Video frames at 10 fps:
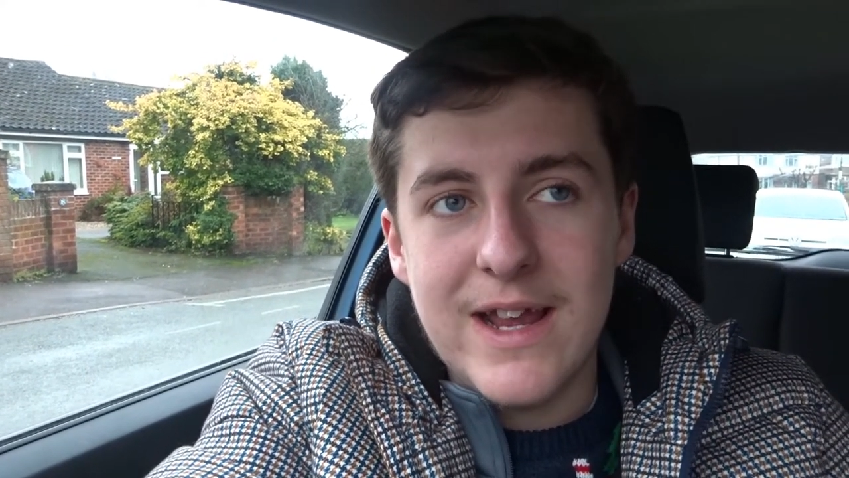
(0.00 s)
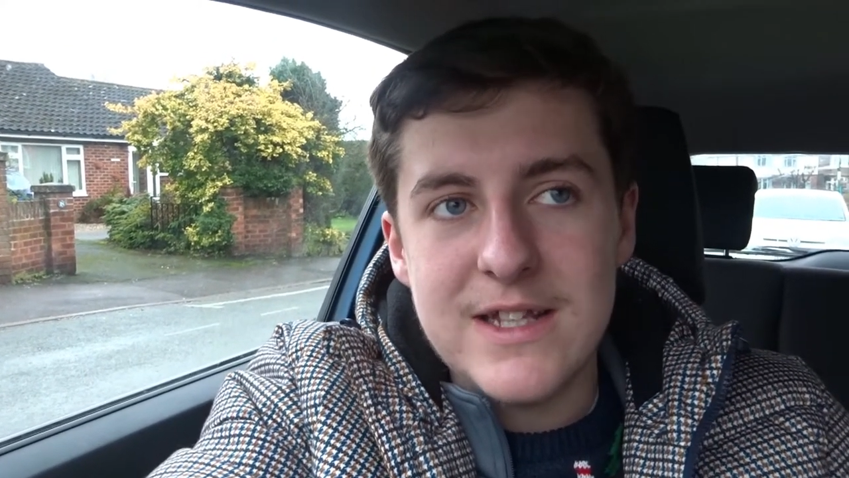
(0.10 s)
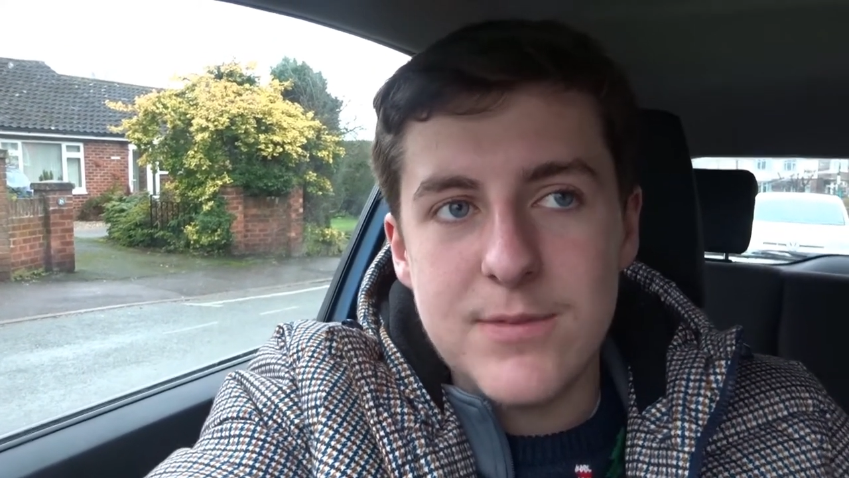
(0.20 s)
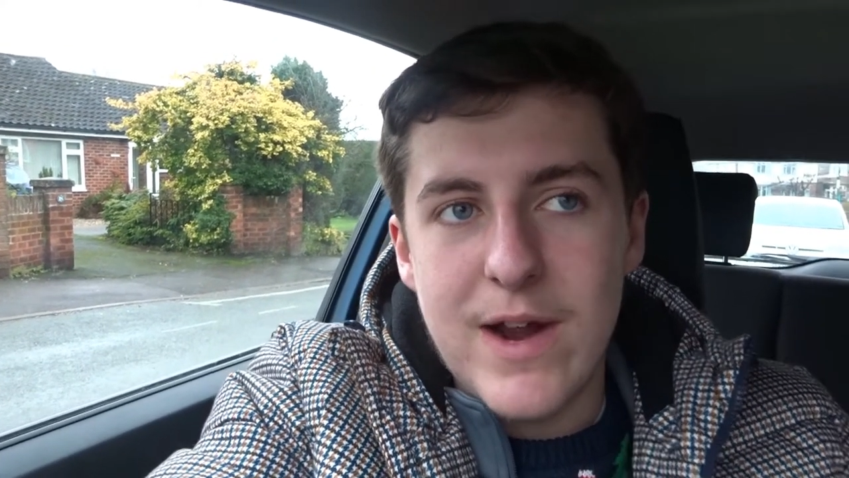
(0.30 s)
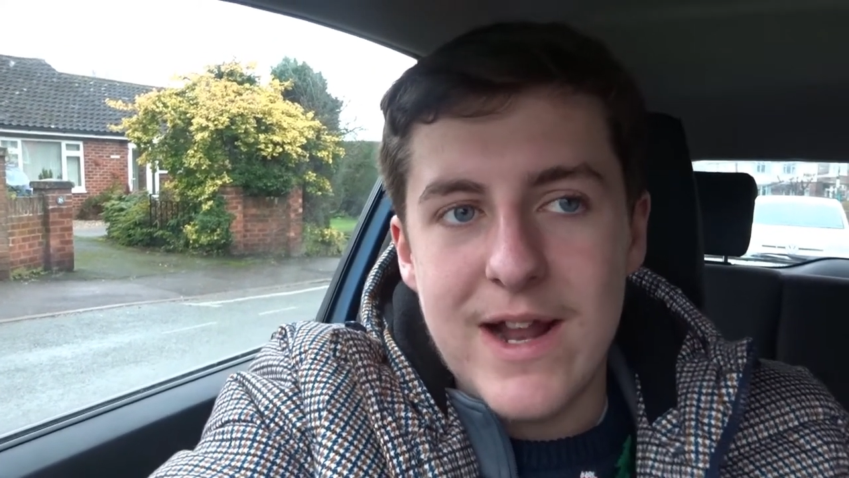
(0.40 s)

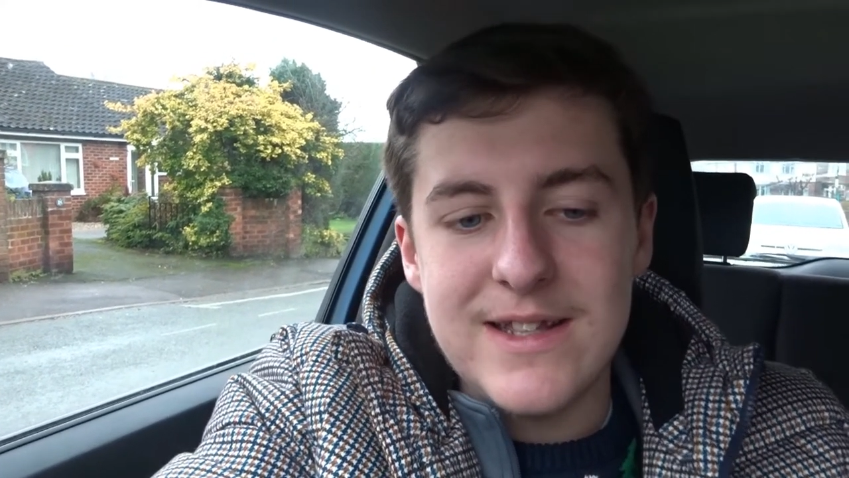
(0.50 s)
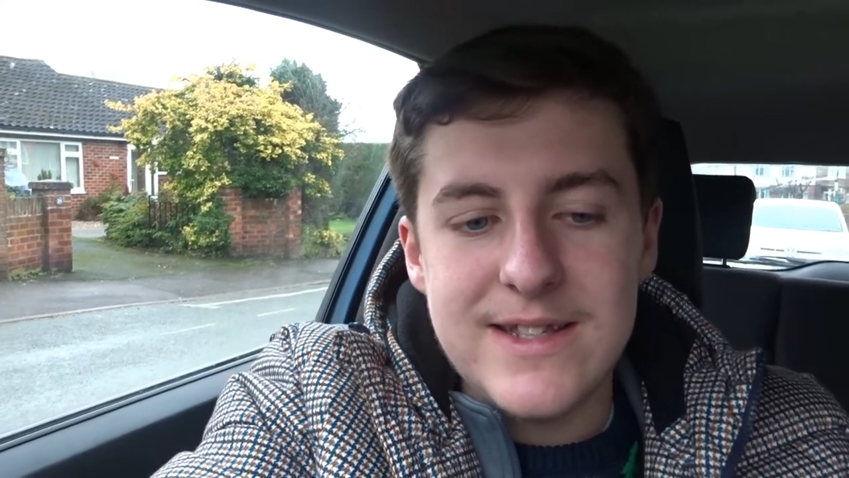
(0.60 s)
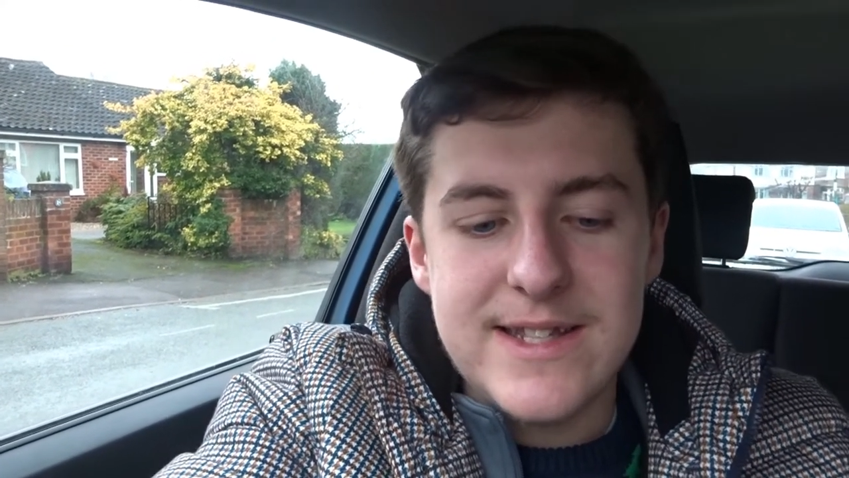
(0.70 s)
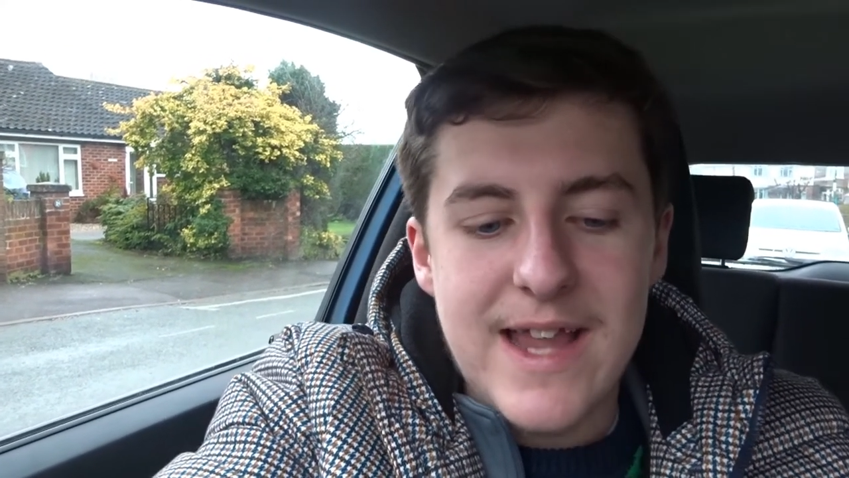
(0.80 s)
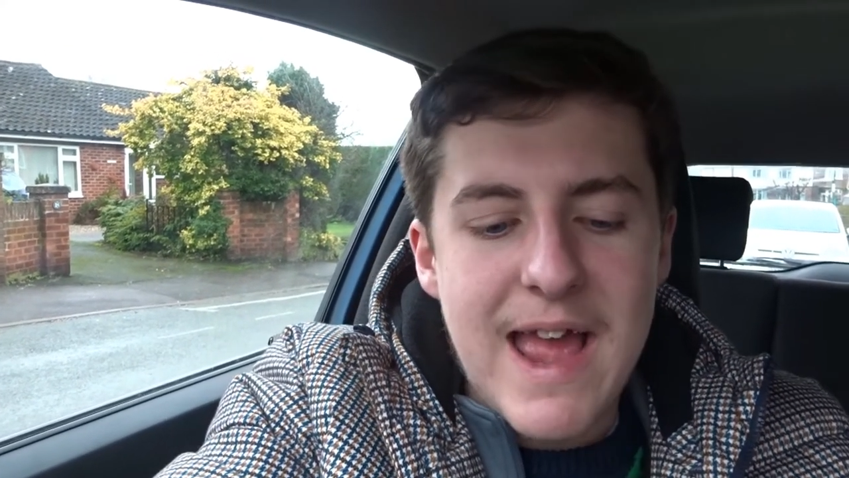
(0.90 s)
It's
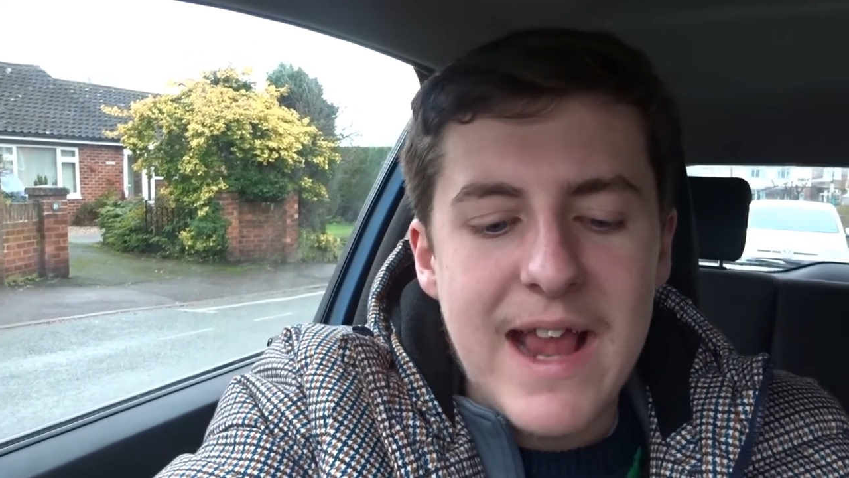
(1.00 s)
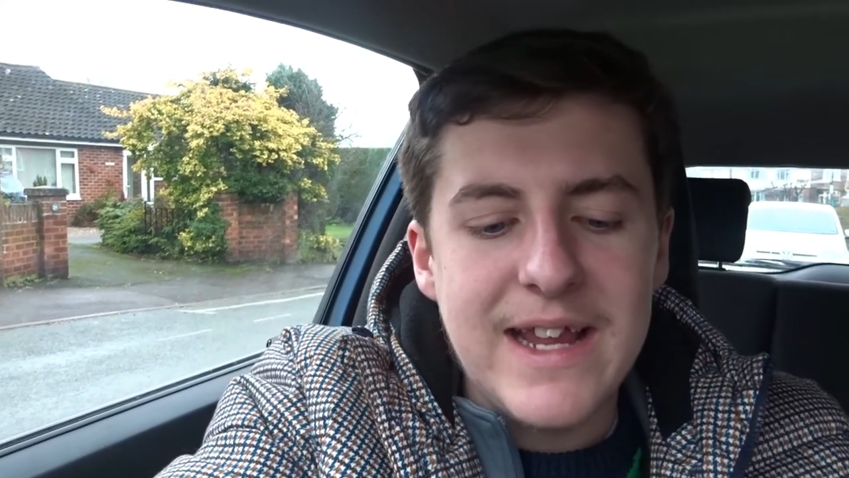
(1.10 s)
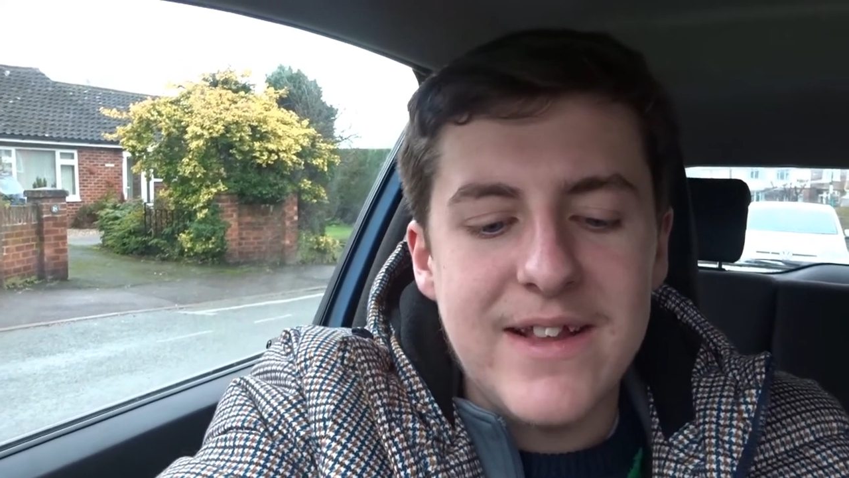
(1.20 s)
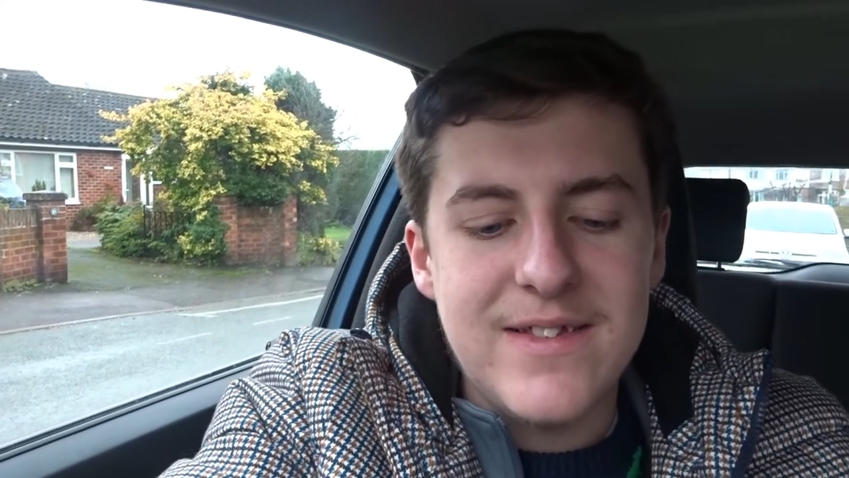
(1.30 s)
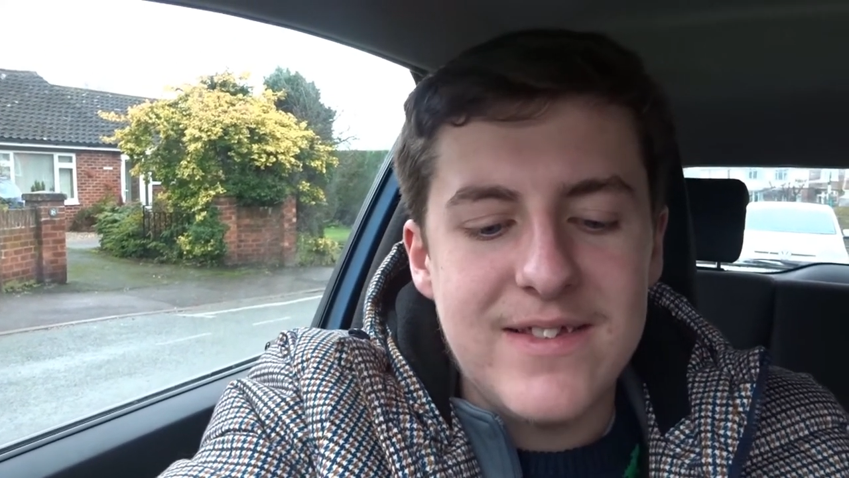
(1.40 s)

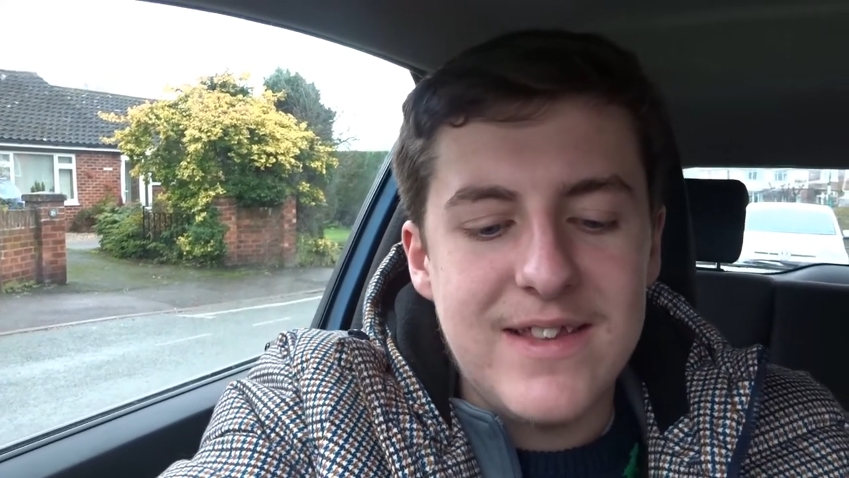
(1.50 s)
Wednesday